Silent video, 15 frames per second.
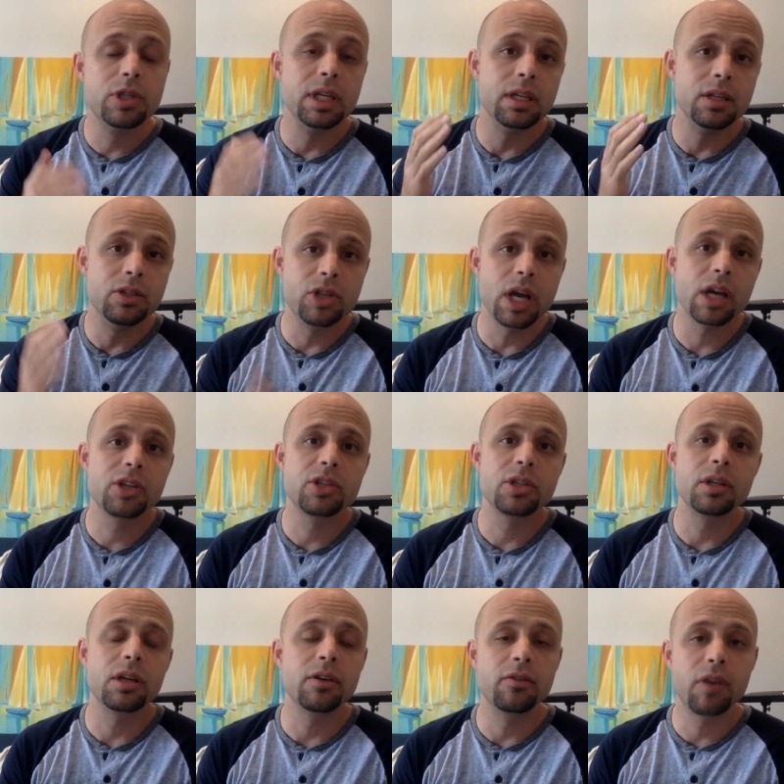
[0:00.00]

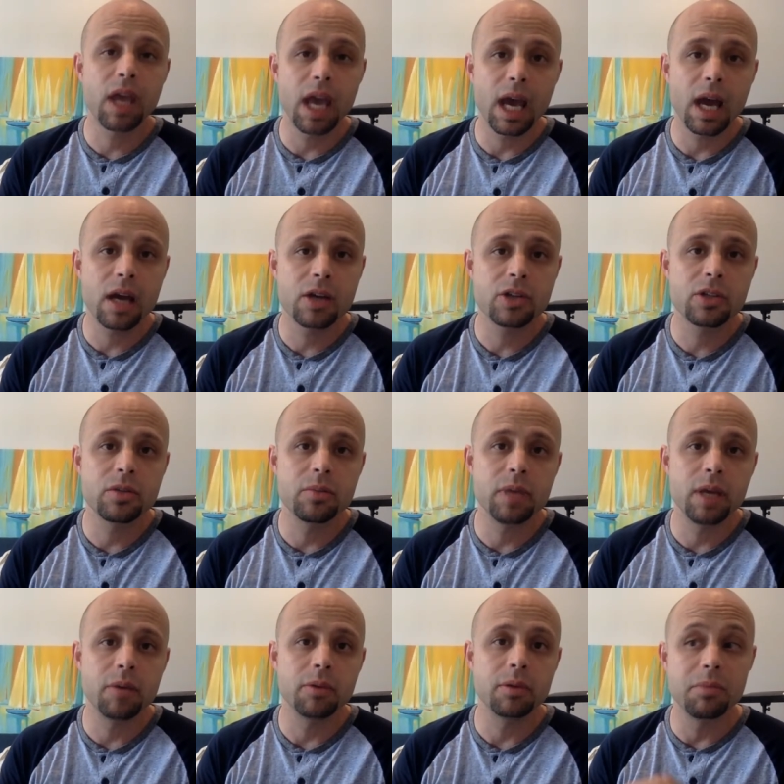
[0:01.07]
injection of cash to be able to